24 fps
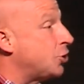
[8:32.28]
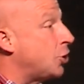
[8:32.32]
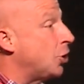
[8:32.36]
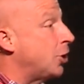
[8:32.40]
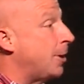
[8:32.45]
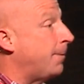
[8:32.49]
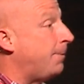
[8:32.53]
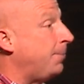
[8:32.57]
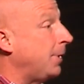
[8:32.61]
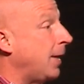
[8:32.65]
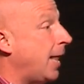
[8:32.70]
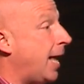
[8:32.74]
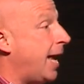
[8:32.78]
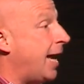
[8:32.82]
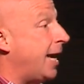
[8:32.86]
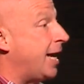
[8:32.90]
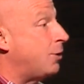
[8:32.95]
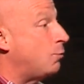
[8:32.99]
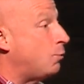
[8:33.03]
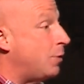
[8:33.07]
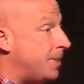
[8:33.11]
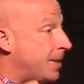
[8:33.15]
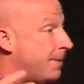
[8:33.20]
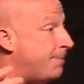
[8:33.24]
going to play,
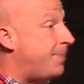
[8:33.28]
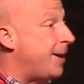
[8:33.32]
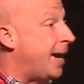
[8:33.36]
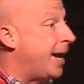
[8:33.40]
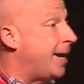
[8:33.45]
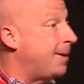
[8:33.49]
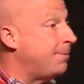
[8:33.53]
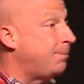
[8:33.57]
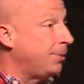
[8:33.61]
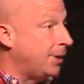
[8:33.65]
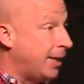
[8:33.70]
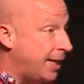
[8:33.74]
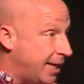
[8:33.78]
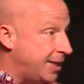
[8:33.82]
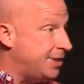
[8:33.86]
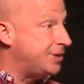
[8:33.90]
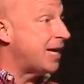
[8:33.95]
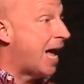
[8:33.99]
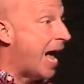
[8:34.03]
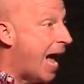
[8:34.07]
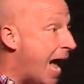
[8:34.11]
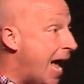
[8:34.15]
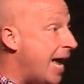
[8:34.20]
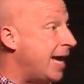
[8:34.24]
and when the band plays,
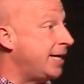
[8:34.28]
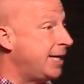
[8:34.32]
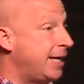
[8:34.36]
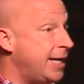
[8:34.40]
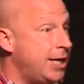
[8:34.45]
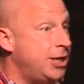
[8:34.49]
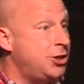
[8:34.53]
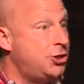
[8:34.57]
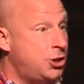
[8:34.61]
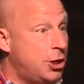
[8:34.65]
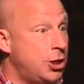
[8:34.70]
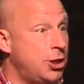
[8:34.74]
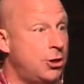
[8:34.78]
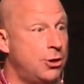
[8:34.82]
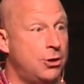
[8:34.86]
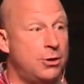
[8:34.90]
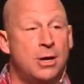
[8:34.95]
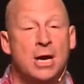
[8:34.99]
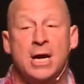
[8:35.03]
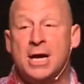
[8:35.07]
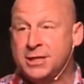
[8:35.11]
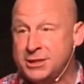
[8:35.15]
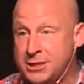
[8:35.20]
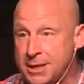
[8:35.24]
I need
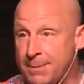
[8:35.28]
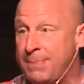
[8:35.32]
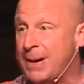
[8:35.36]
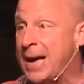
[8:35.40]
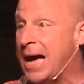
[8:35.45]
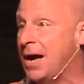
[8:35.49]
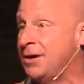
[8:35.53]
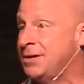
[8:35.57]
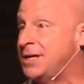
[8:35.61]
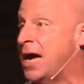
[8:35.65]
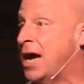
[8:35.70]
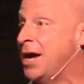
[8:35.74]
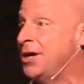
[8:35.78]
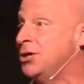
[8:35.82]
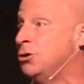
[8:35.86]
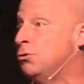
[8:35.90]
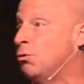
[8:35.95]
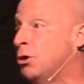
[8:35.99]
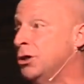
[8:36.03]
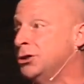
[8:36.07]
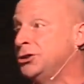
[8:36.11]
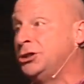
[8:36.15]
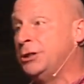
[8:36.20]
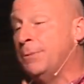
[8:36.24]
you to bow down and
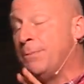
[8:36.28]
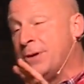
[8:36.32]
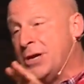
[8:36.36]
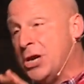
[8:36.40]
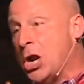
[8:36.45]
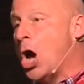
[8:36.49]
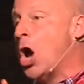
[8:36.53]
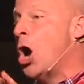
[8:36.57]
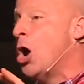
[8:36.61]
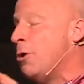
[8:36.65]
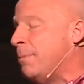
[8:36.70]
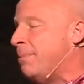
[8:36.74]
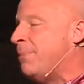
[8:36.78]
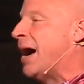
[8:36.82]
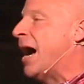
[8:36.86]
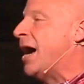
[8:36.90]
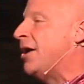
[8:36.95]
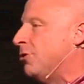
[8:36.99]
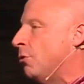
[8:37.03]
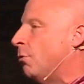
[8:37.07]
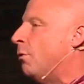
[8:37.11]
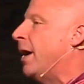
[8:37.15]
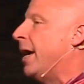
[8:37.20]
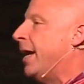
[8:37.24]
worship. And oh, by
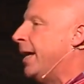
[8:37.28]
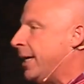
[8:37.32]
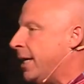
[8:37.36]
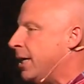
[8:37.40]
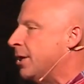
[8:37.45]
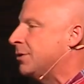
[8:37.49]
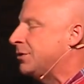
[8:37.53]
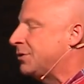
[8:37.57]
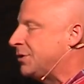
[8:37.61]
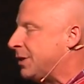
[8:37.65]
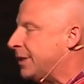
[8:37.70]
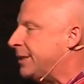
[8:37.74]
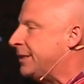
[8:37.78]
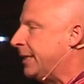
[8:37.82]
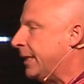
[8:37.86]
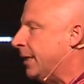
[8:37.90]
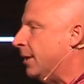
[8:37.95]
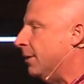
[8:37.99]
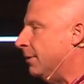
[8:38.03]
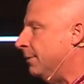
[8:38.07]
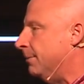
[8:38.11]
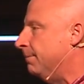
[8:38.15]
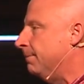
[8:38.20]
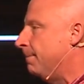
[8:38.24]
the way, here's the
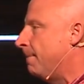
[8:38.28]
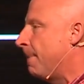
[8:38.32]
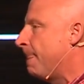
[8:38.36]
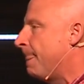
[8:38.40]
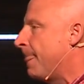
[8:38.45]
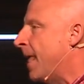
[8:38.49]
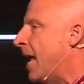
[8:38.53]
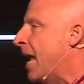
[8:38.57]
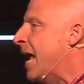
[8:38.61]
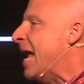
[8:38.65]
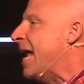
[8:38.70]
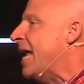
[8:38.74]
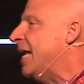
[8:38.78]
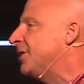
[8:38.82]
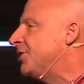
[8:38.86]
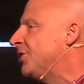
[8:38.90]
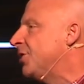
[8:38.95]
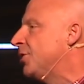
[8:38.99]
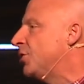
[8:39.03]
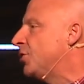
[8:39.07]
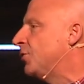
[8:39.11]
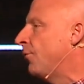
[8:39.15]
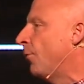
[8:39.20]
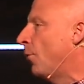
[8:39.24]
deal. This
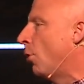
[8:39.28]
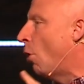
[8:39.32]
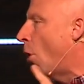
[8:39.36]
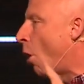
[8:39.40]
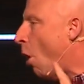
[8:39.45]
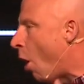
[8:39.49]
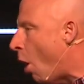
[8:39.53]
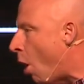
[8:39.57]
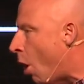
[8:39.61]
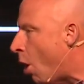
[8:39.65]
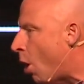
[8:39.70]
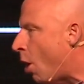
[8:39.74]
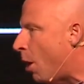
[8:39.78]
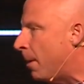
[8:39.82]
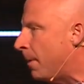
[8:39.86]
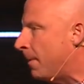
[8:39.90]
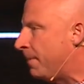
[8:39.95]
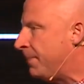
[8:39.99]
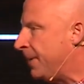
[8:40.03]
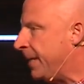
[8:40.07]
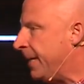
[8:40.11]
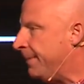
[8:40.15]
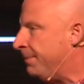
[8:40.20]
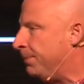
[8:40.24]
is for all
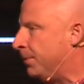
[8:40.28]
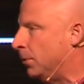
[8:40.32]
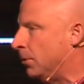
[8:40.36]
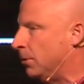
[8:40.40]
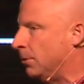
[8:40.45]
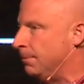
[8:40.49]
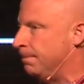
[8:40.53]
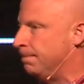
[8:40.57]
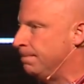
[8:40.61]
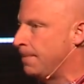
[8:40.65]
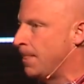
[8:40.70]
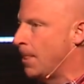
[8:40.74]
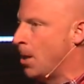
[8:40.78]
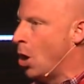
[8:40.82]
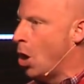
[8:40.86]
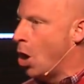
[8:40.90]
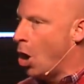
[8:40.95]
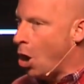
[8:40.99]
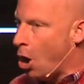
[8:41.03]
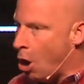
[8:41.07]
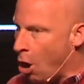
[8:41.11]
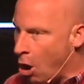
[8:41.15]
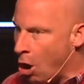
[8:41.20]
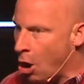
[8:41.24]
people,
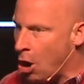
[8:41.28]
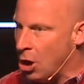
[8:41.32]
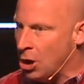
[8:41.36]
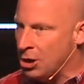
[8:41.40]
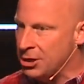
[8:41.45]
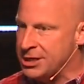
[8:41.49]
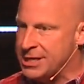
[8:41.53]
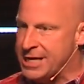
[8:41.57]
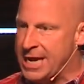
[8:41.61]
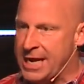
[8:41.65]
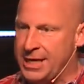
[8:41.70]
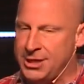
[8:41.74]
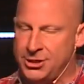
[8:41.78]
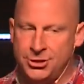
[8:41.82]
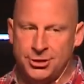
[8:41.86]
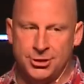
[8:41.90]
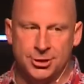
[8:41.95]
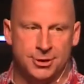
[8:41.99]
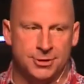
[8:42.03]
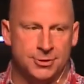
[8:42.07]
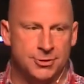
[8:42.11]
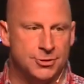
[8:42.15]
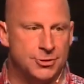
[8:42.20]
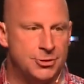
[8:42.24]
all
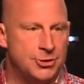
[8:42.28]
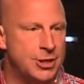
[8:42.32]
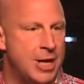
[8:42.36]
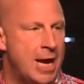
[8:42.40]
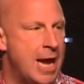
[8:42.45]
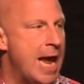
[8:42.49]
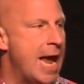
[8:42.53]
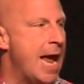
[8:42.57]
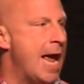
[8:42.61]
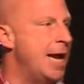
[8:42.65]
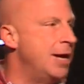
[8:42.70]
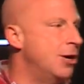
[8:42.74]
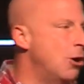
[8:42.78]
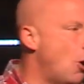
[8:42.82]
nations, and